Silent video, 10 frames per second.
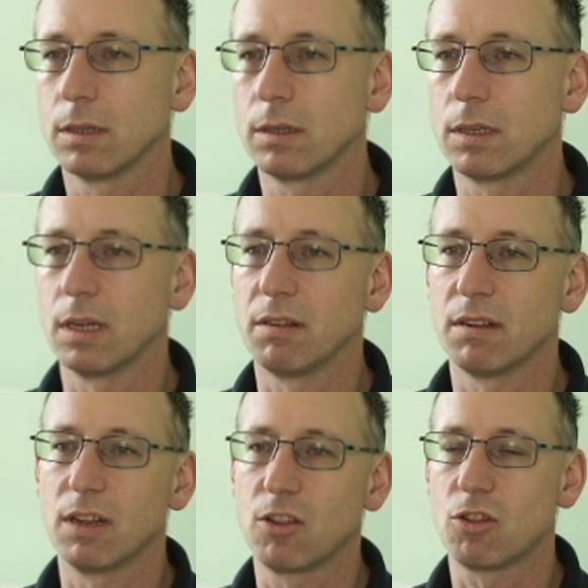Okay,
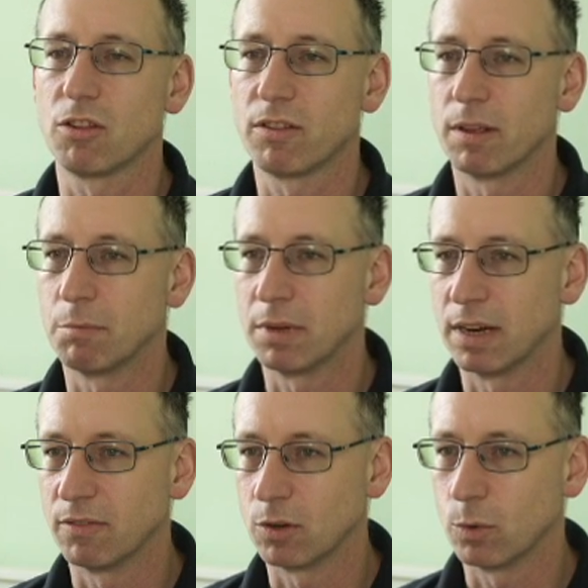so let's just dump it
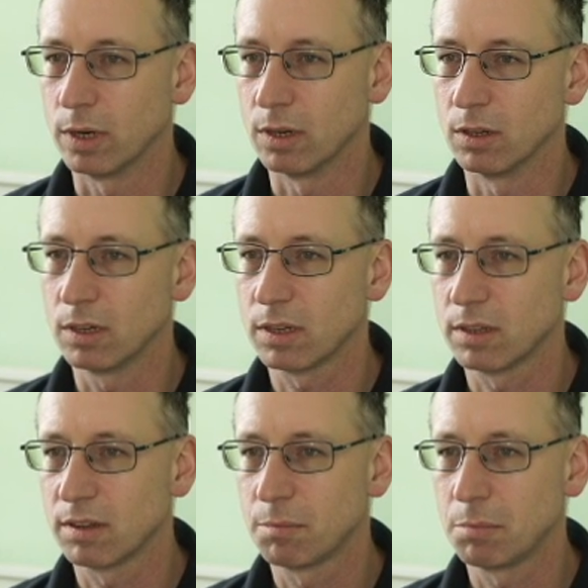and have a quick look.
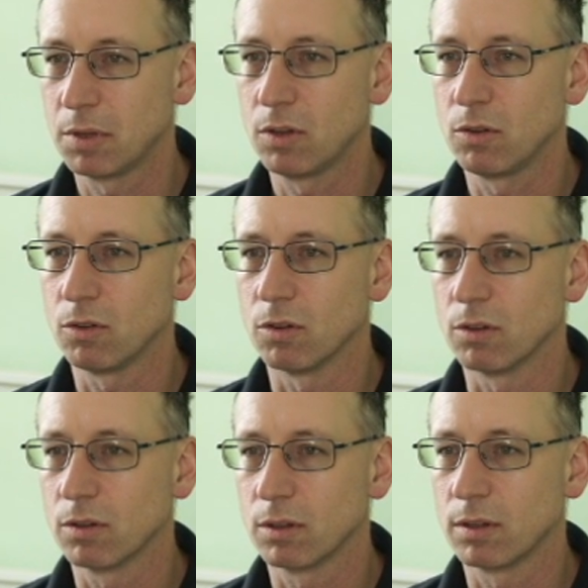
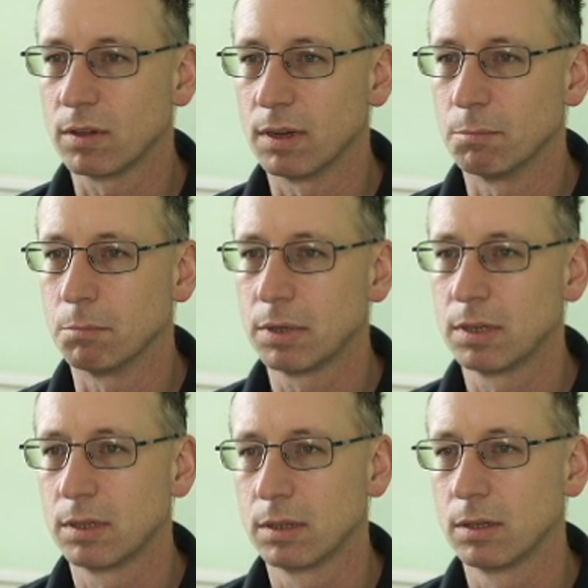Spew.dump
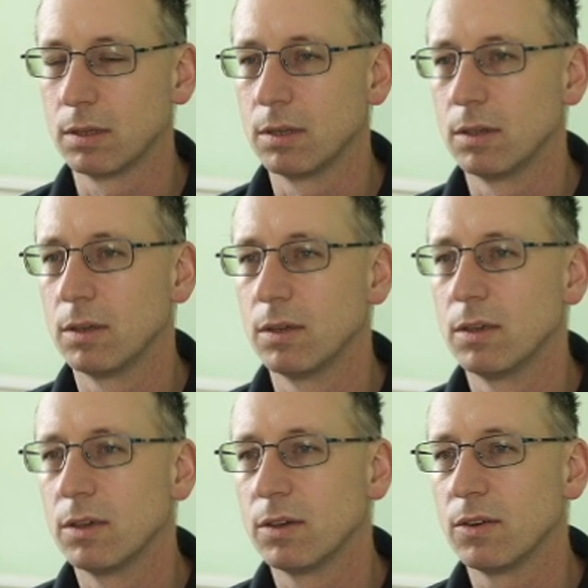
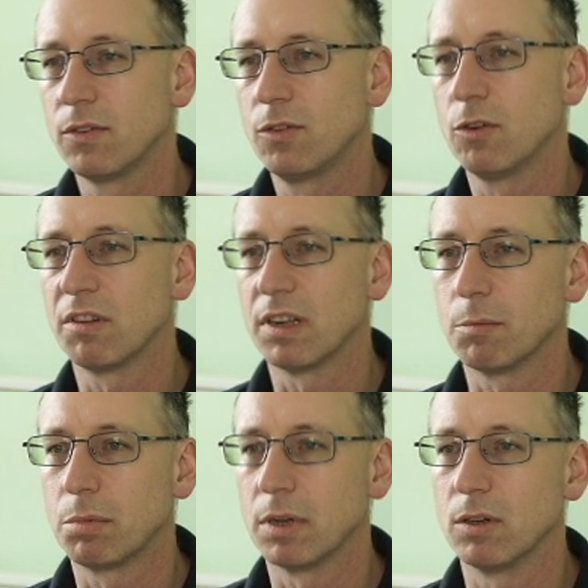force
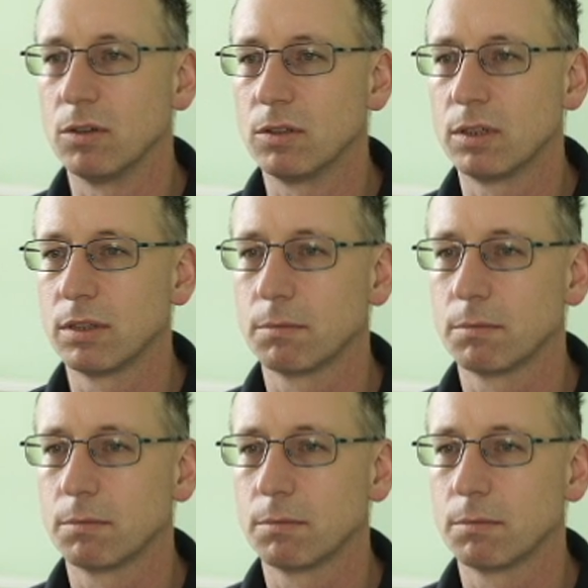upload